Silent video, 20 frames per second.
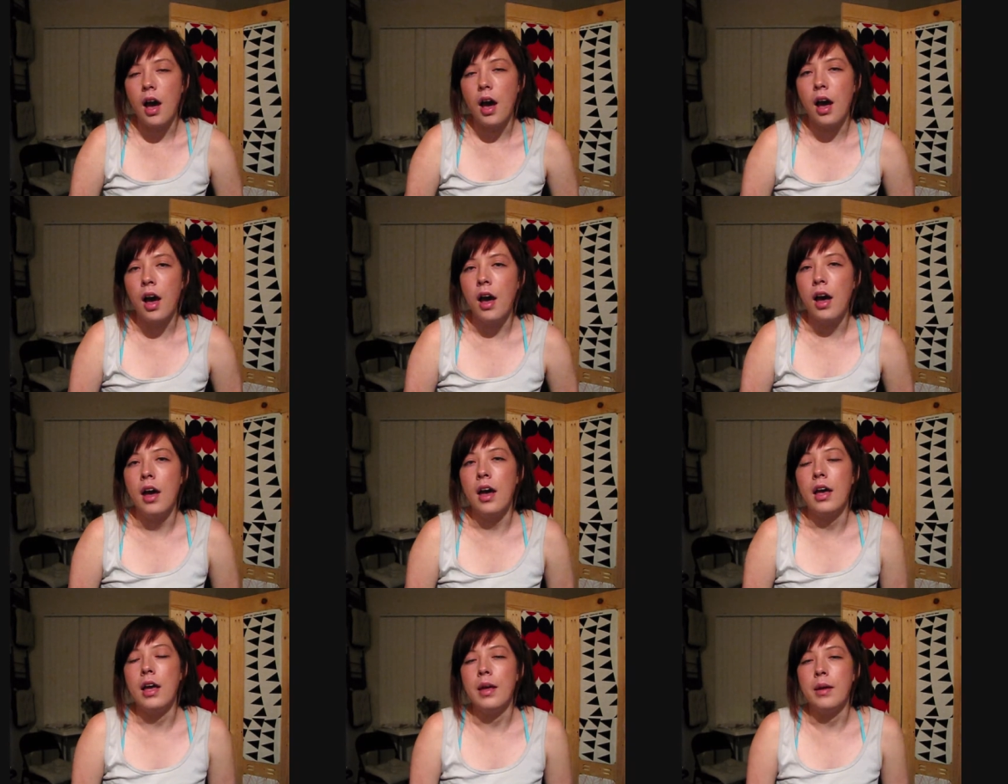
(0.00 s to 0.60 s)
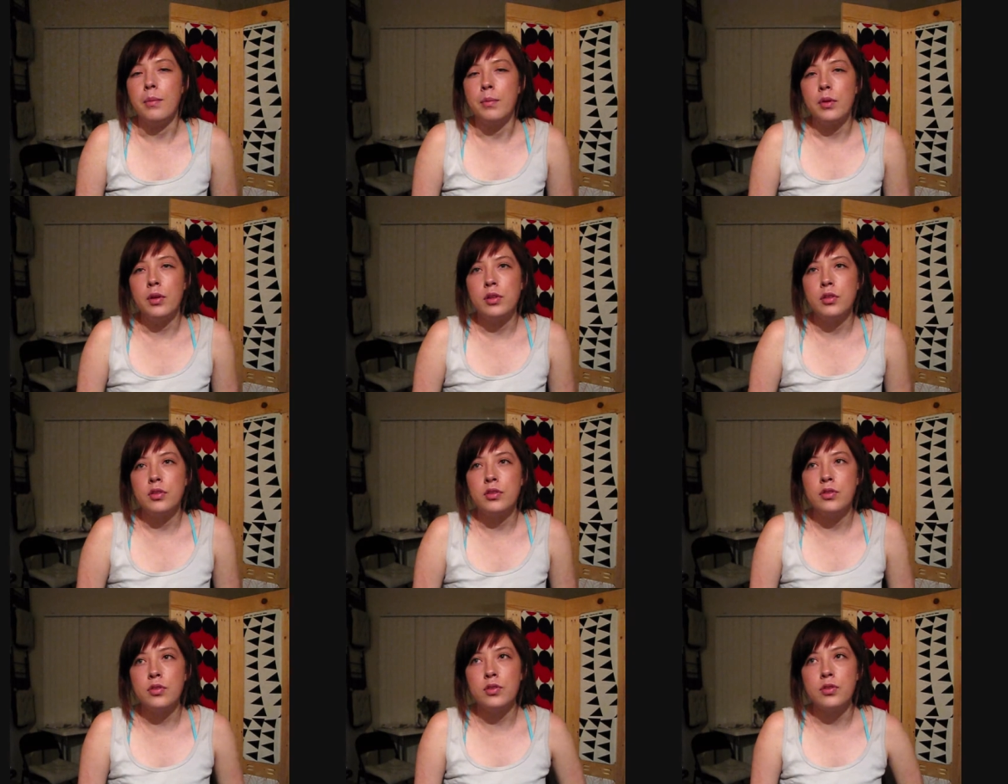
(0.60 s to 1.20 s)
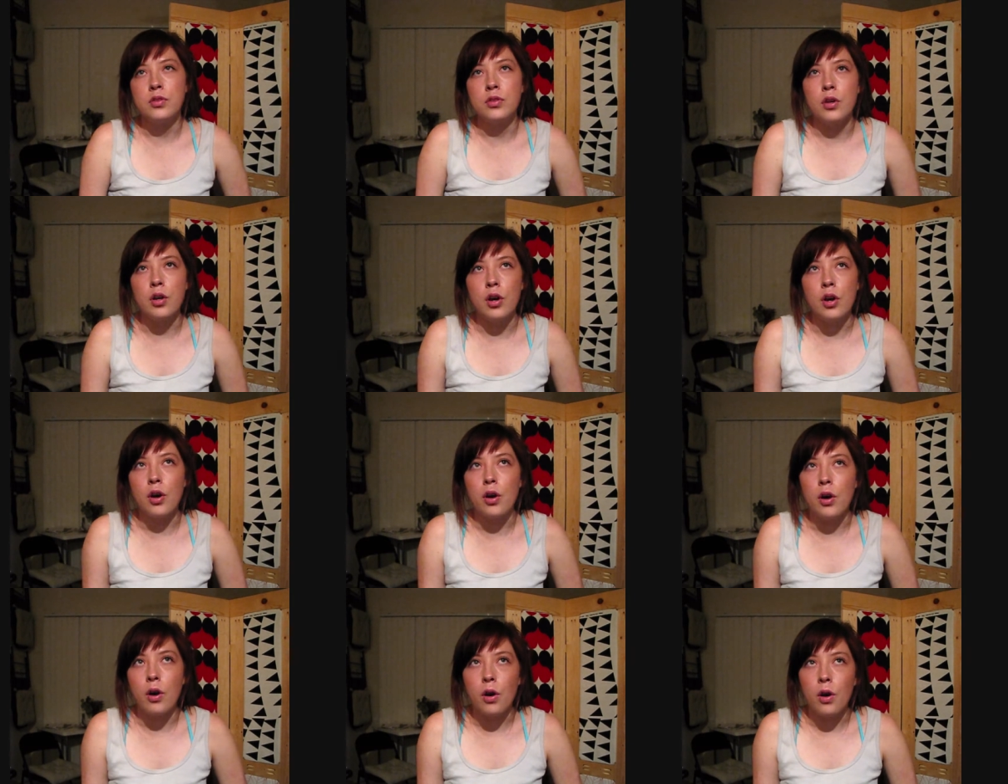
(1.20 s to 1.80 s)
Um,
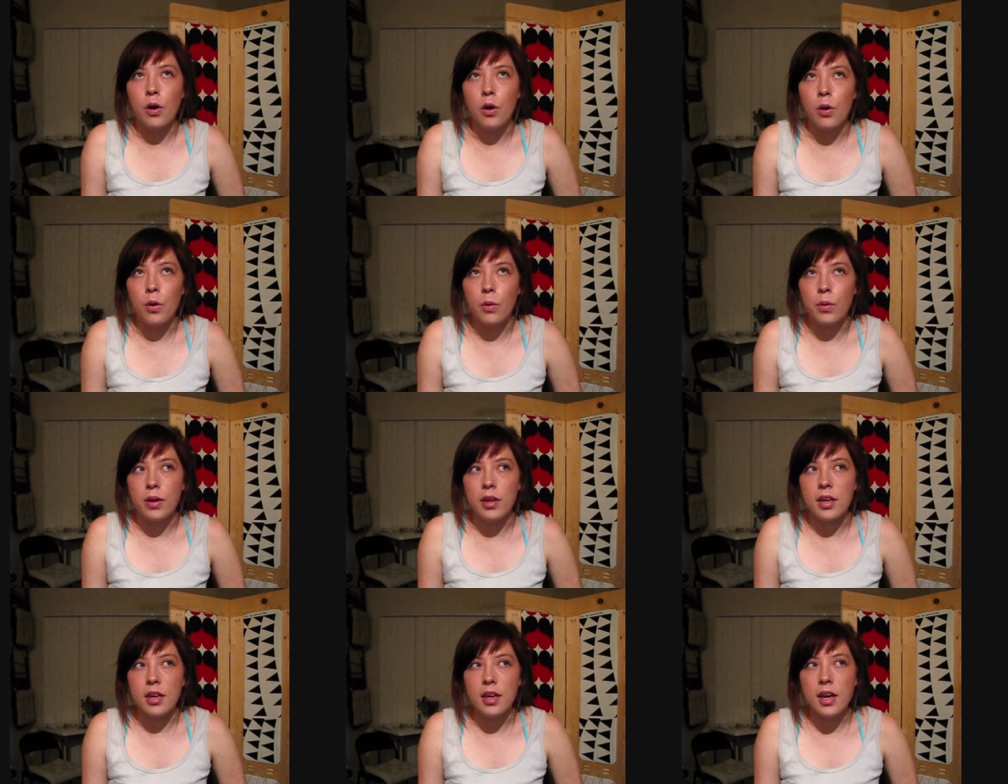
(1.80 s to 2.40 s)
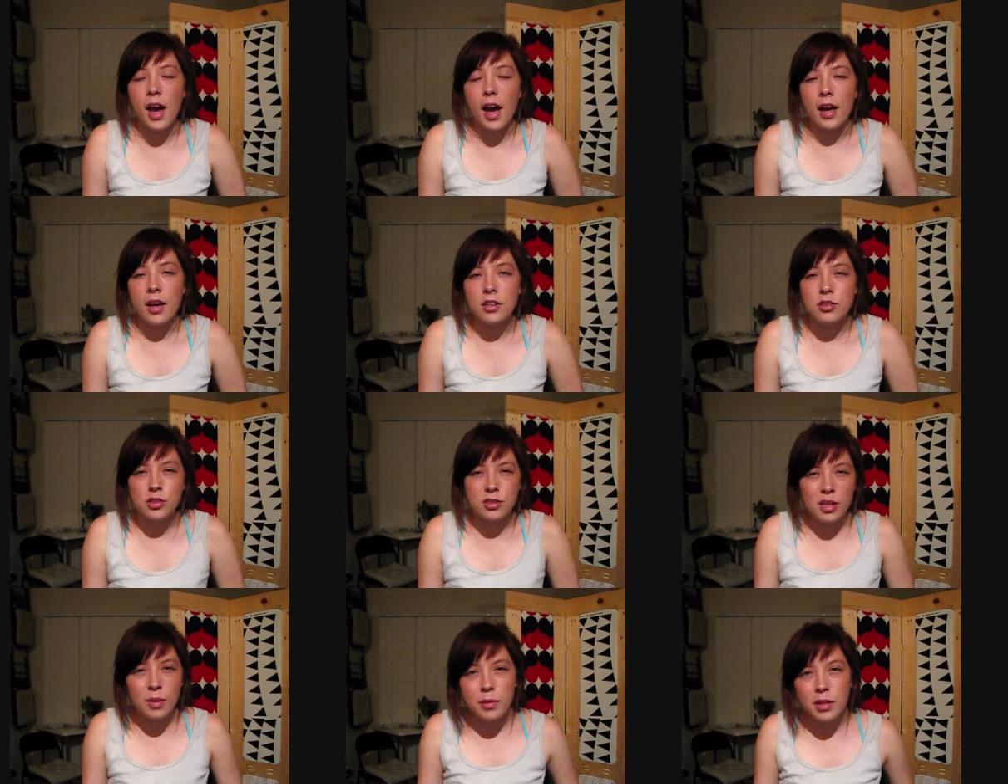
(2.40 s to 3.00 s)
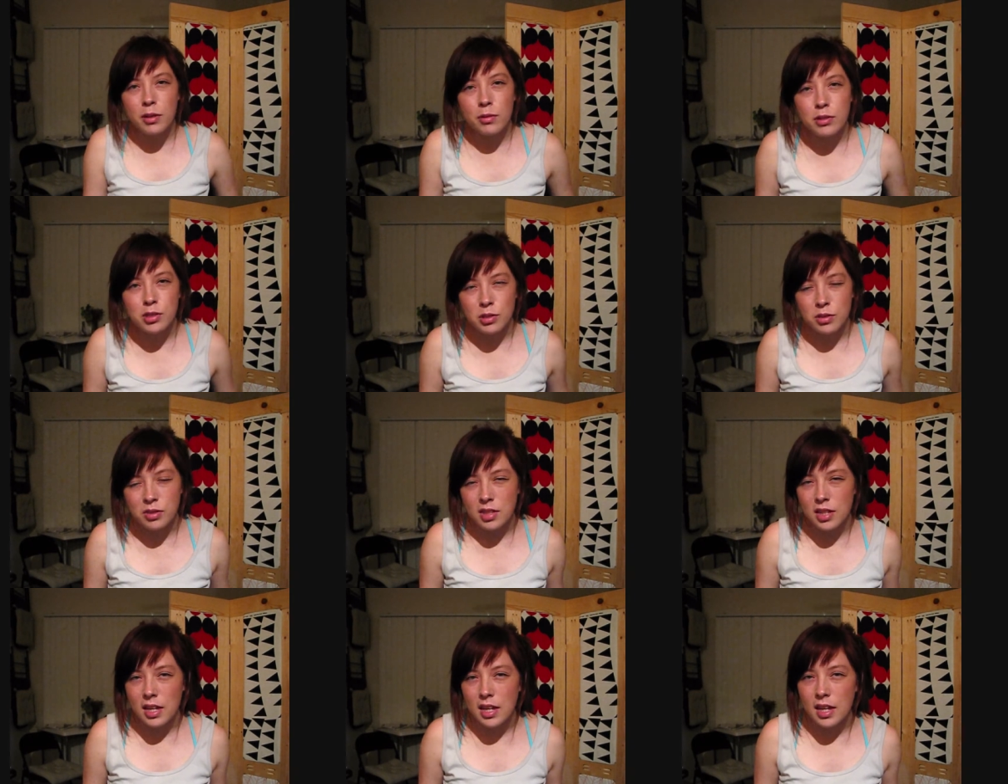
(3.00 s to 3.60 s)
so yeah, just let me know what
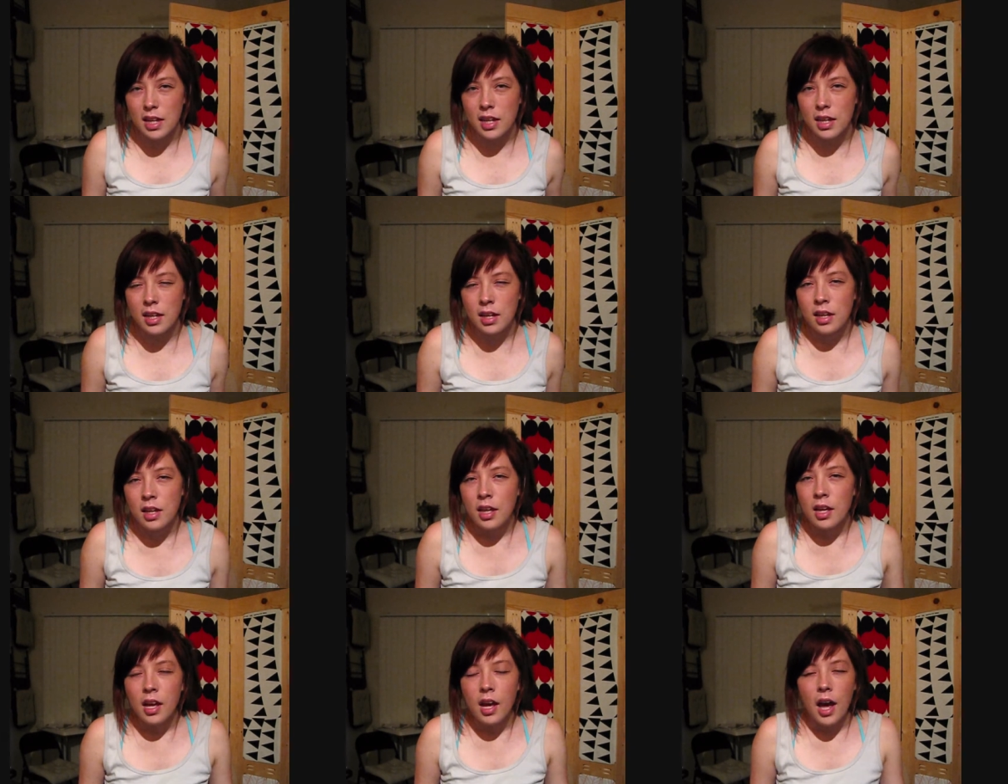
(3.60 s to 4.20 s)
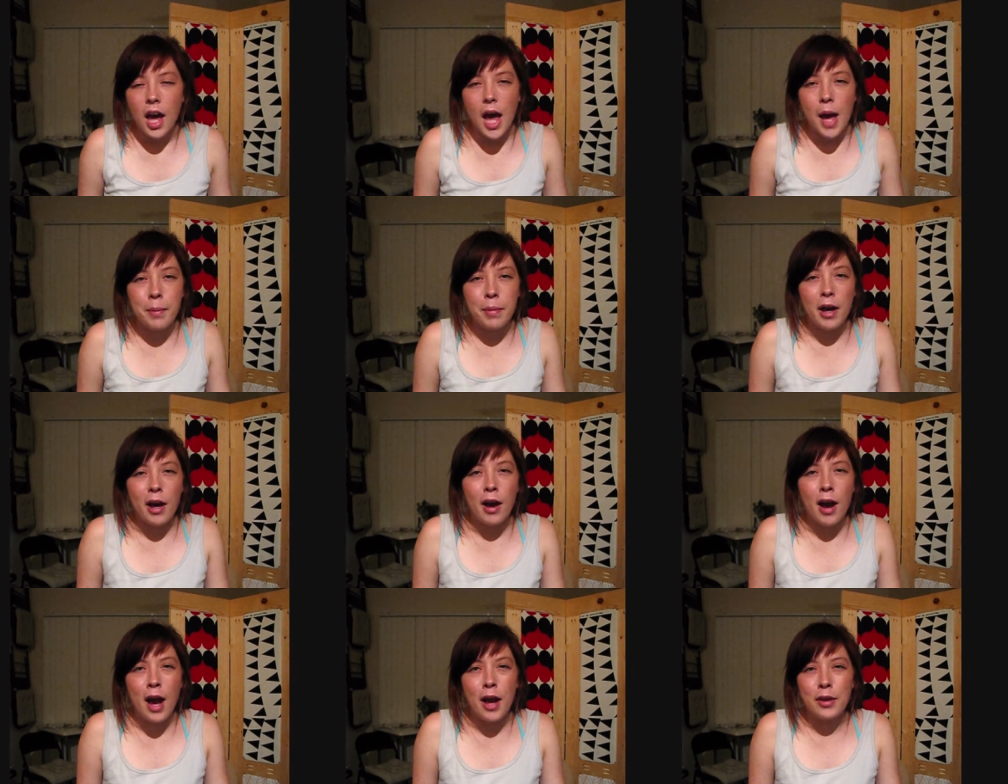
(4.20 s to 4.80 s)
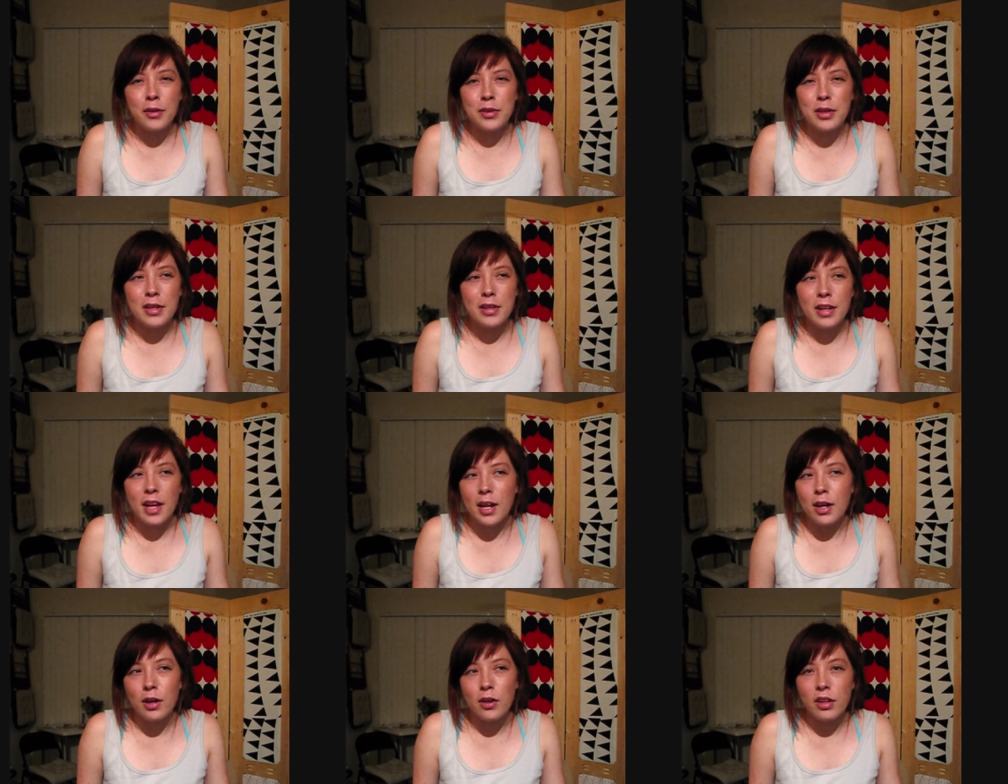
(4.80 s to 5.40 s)
you think about how you think
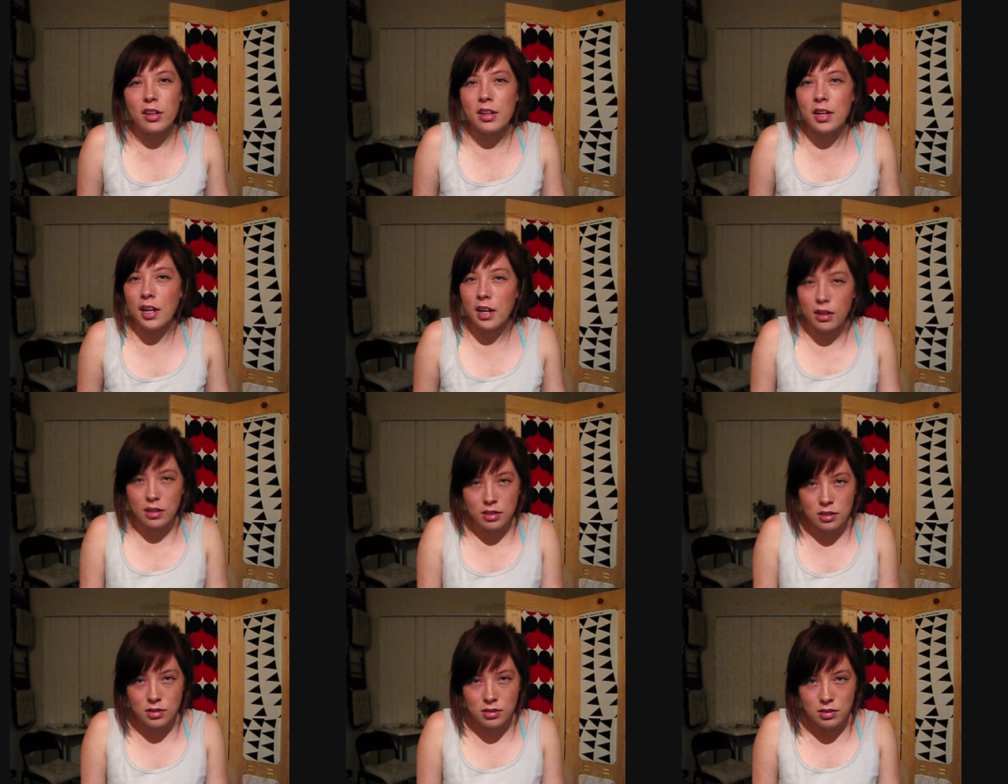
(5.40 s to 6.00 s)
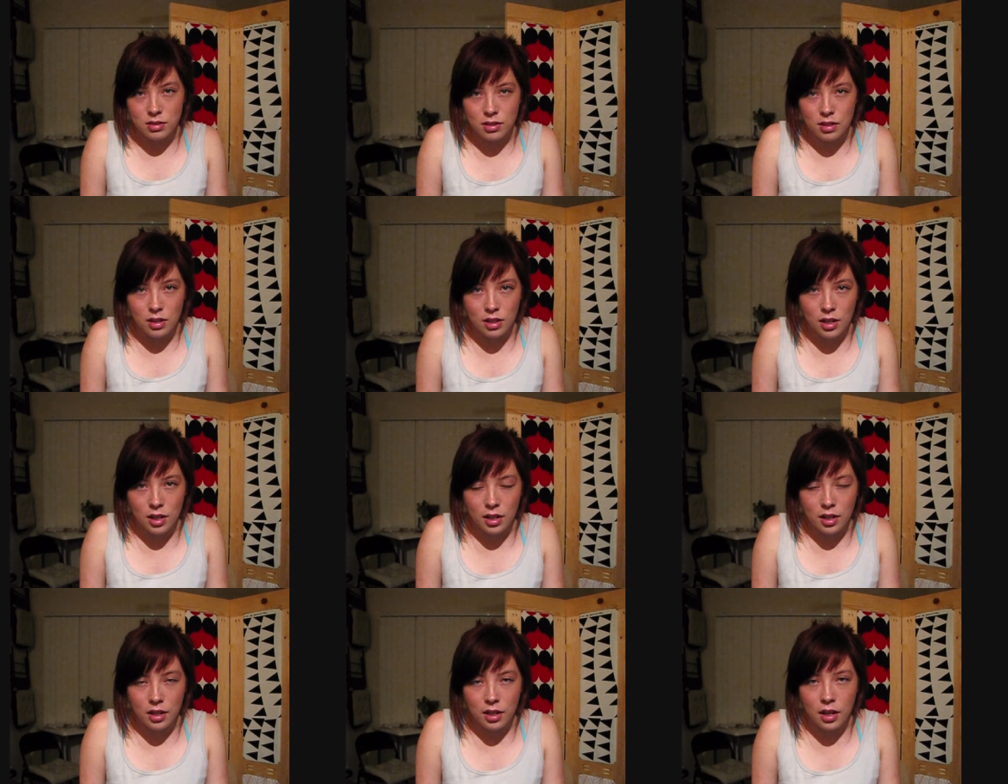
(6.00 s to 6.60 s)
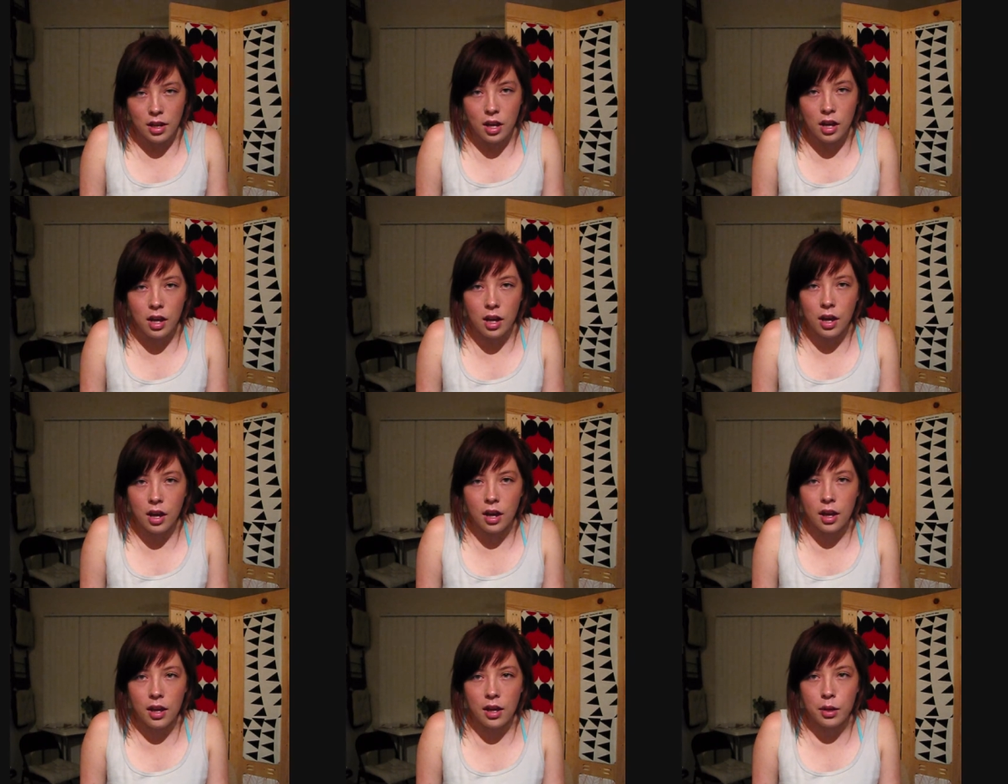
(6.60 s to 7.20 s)
like all the characters look.
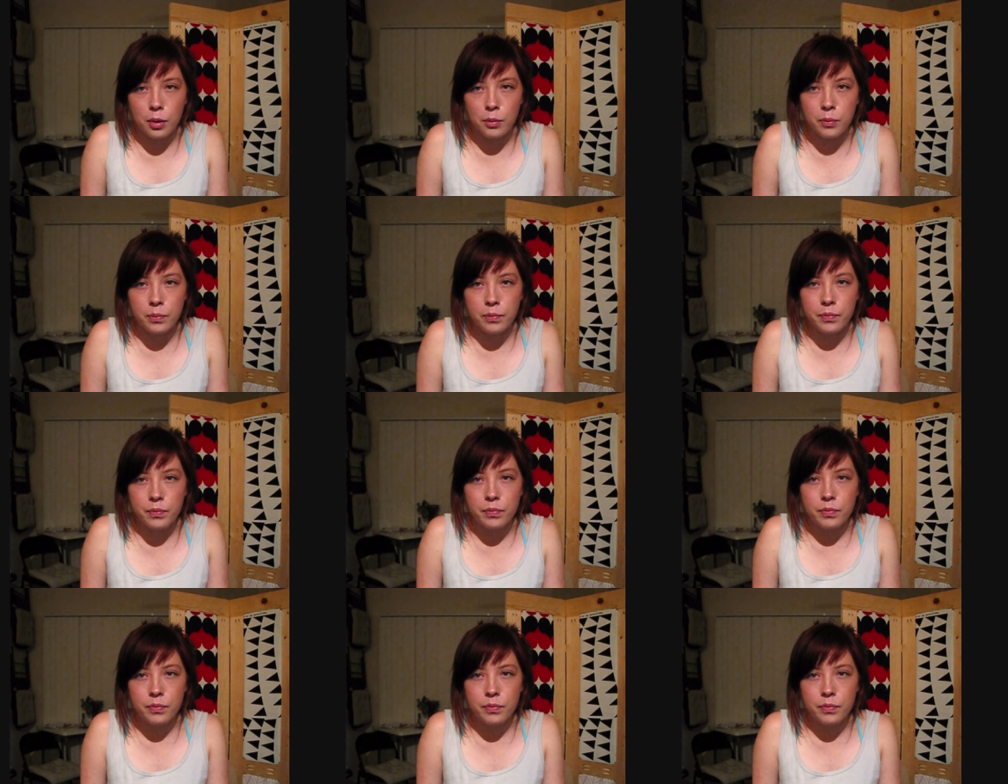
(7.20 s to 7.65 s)
Um,